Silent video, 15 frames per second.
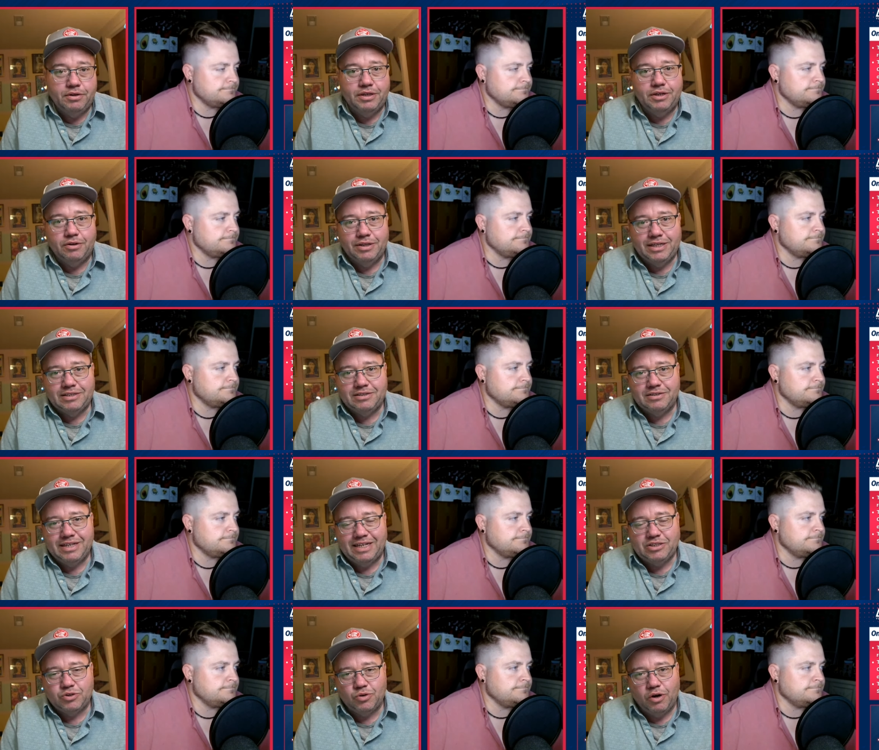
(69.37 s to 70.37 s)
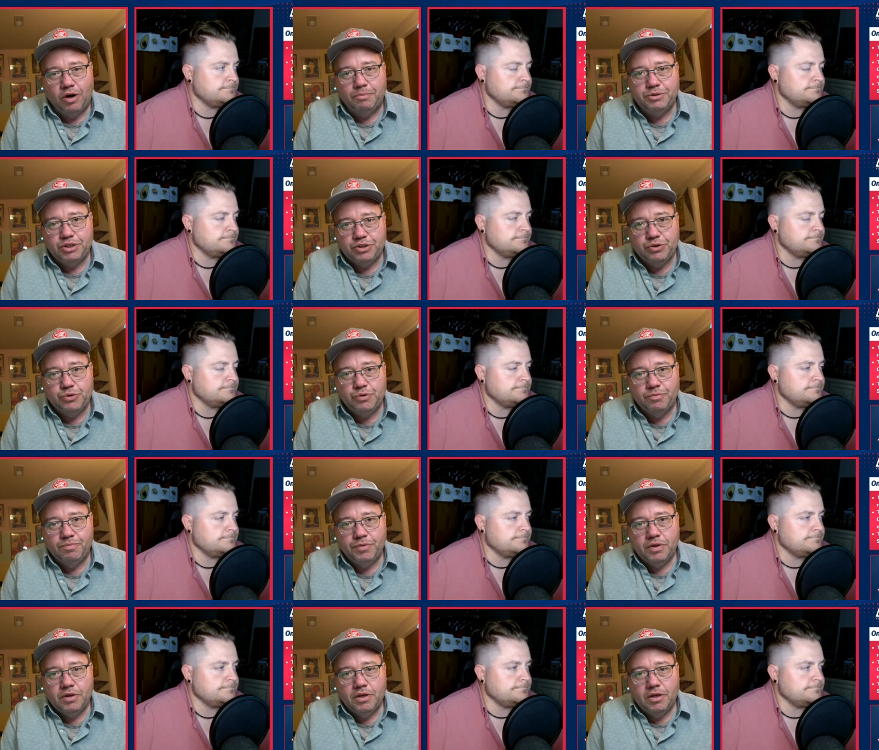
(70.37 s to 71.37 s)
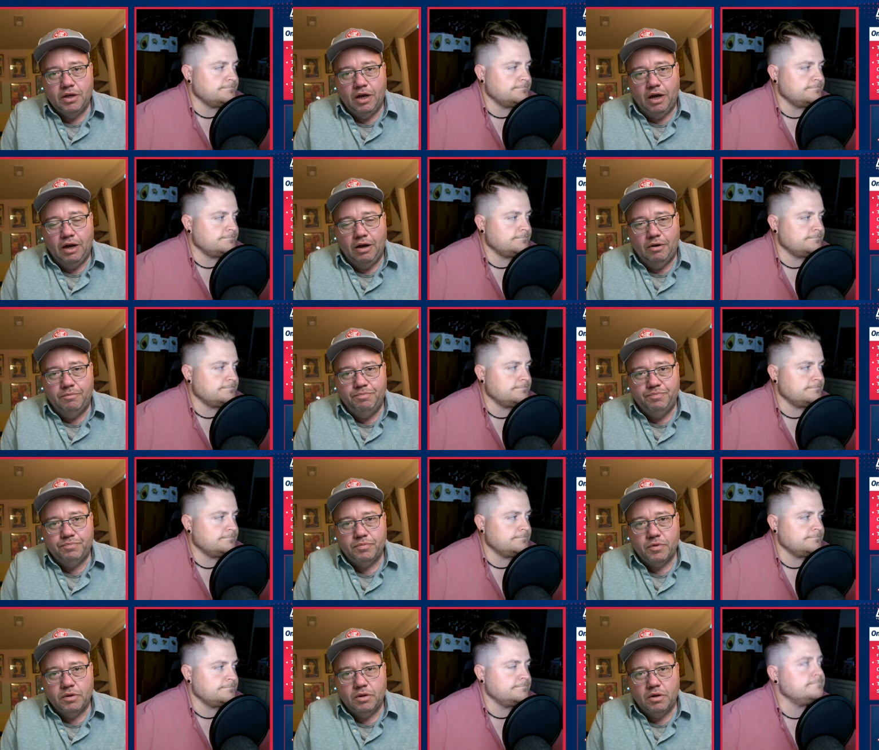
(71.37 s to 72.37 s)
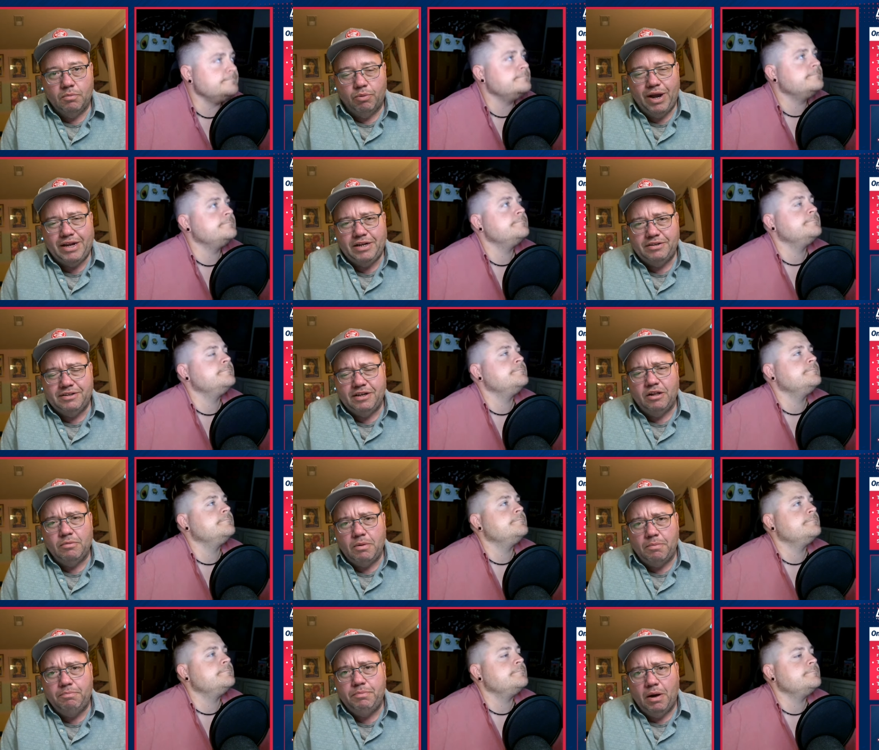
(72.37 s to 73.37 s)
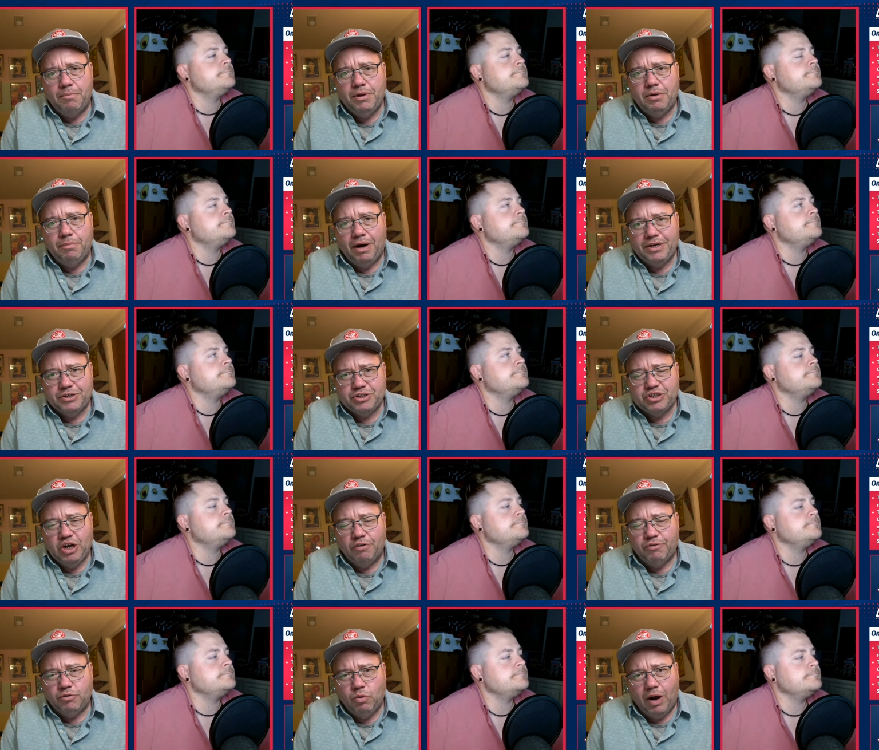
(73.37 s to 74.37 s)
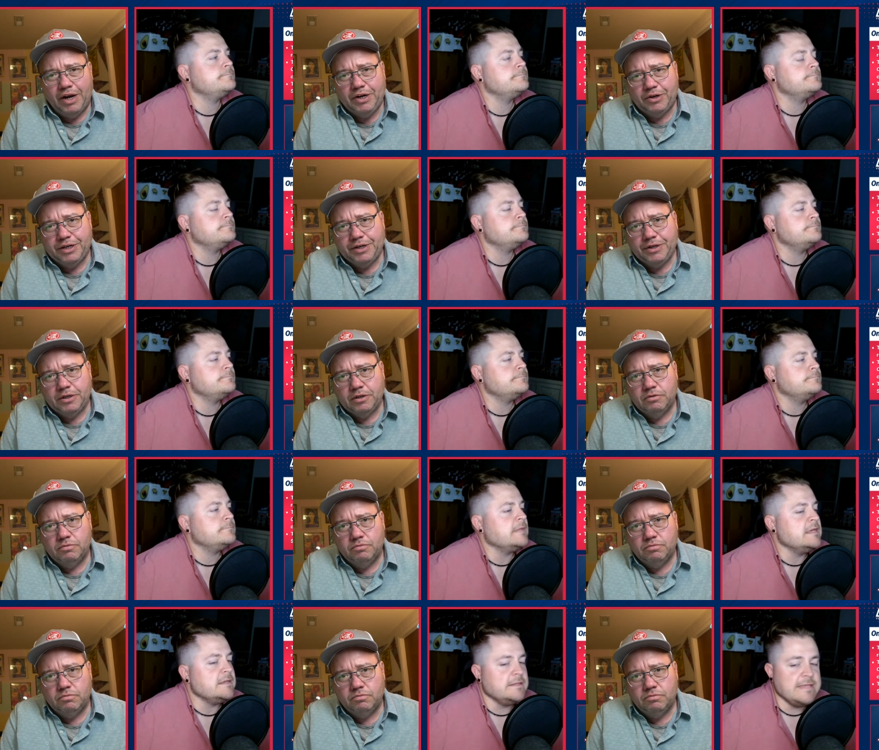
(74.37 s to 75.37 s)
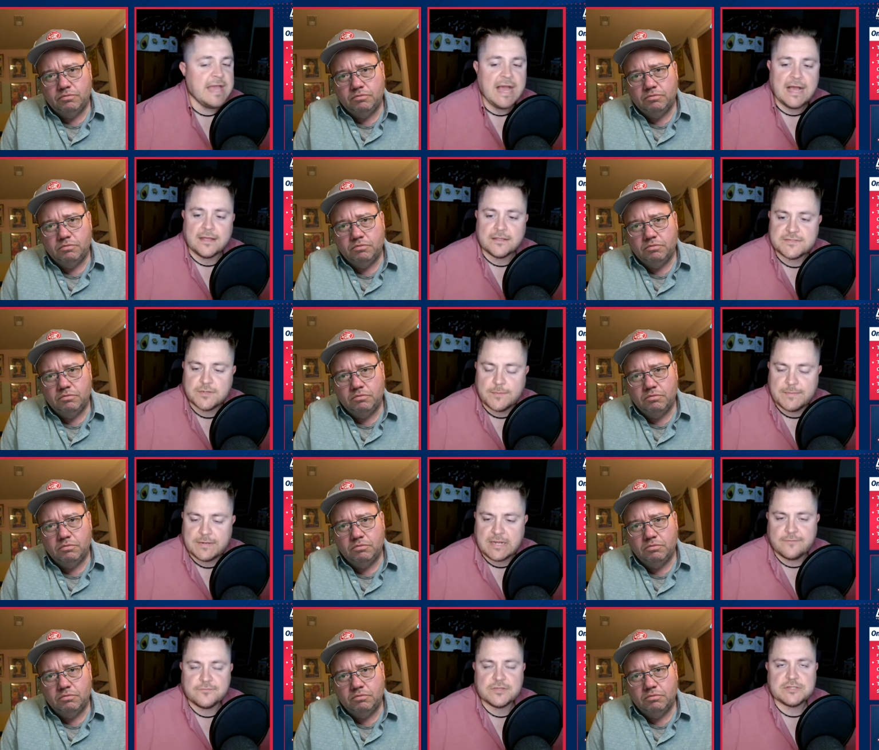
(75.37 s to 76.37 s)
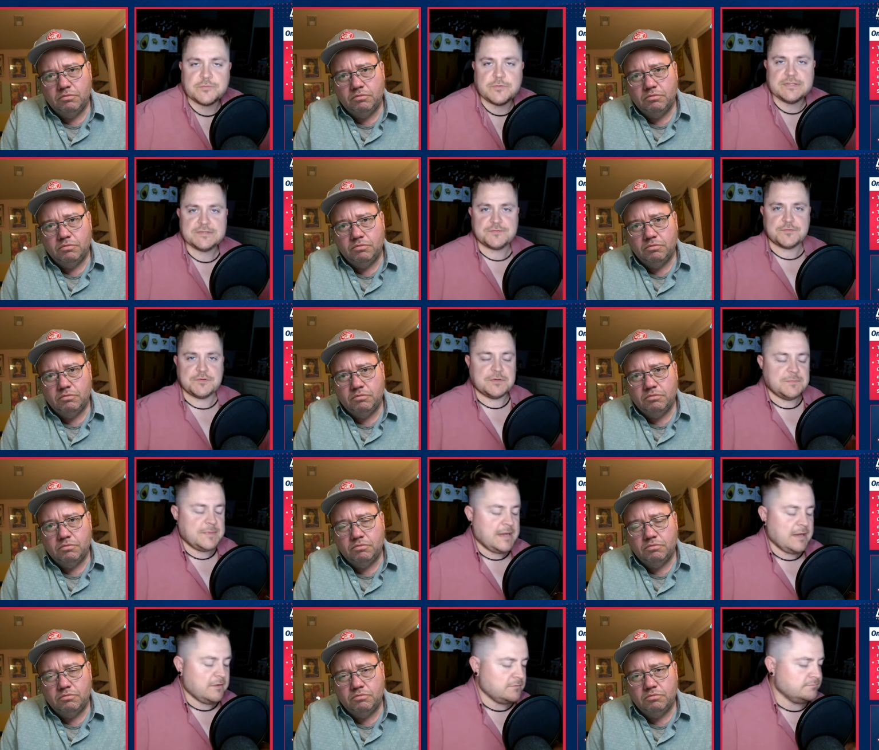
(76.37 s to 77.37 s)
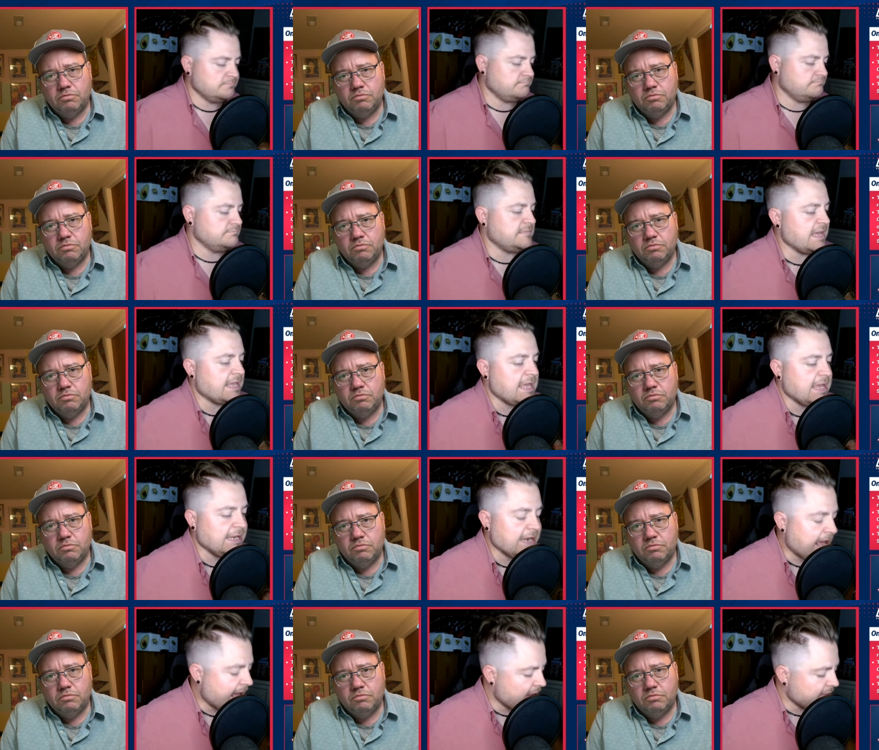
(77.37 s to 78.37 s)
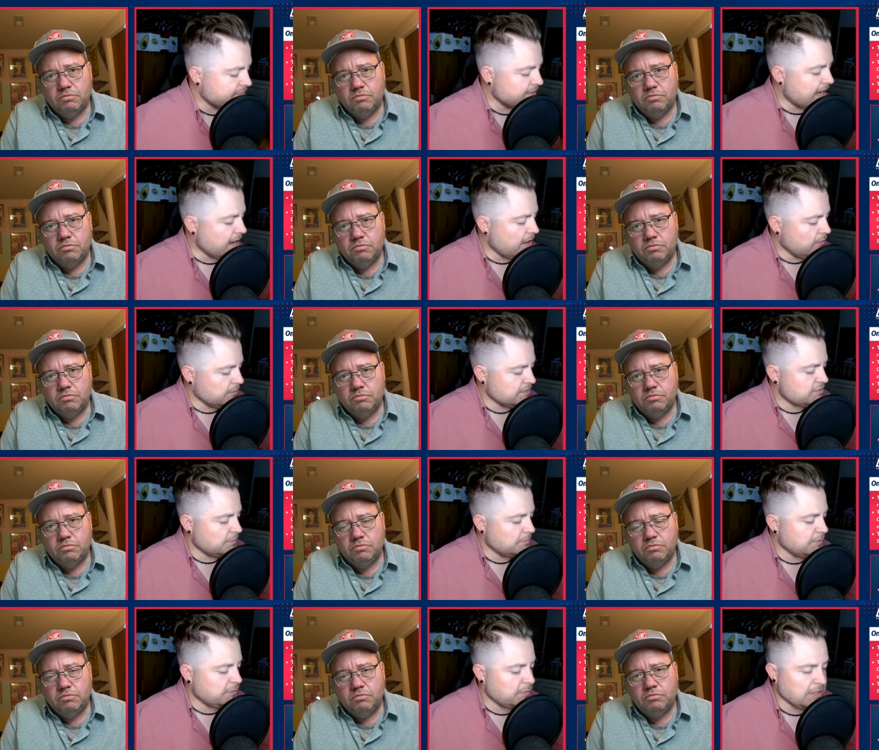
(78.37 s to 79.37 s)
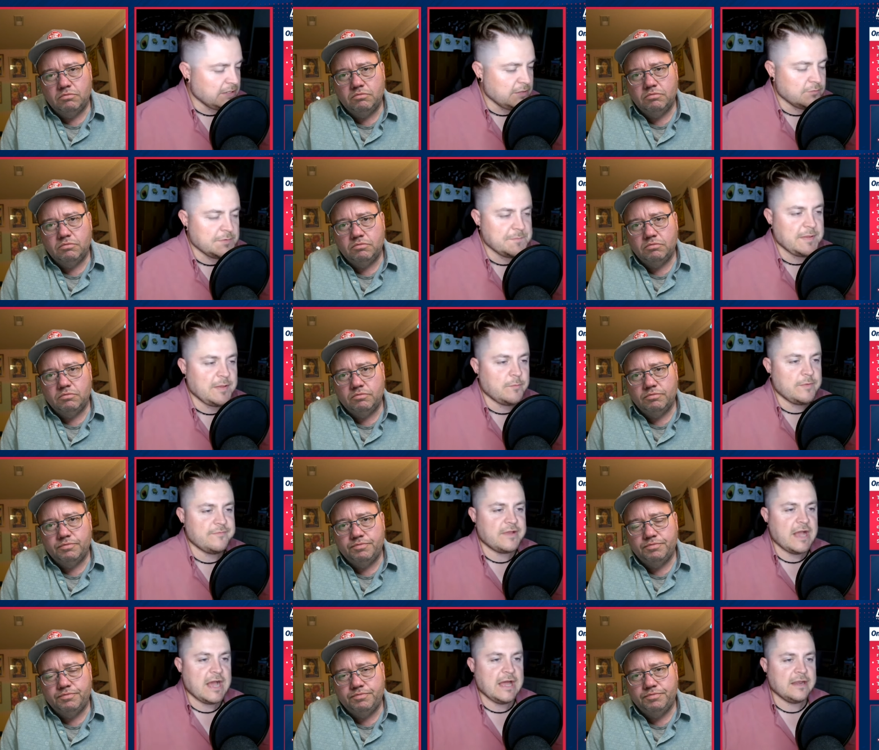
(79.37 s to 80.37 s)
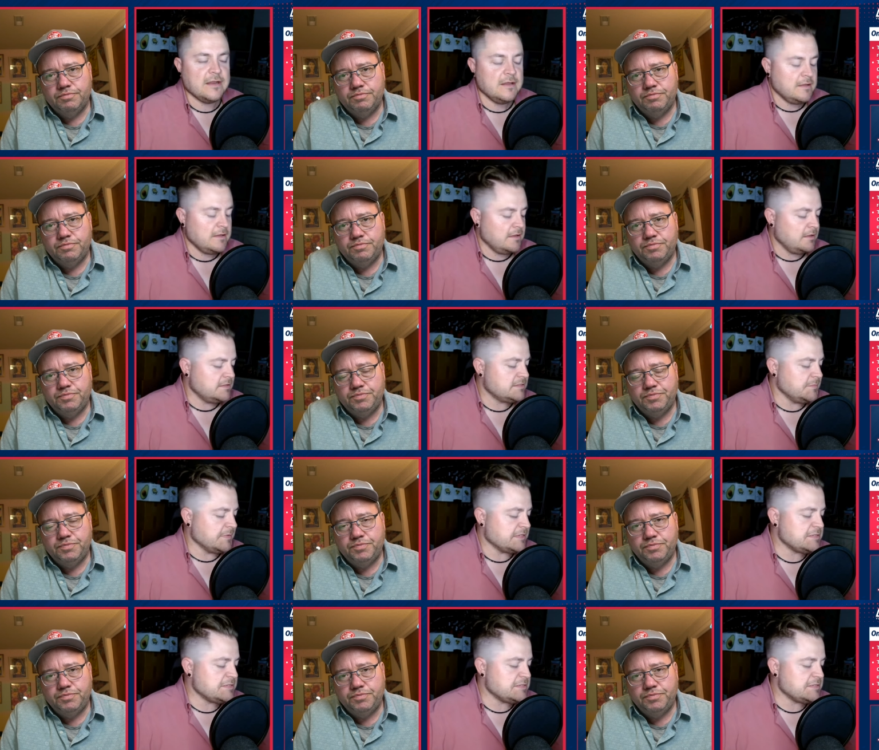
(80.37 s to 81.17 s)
Speaker 1: you know that's that's sort of up to you. Uh, Brandon, tell him a, a bit about yourself and why you're here.
Speaker 2: Yeah, so I've been covering the Twins for about a decade and a half now. And so between you and me, we've got some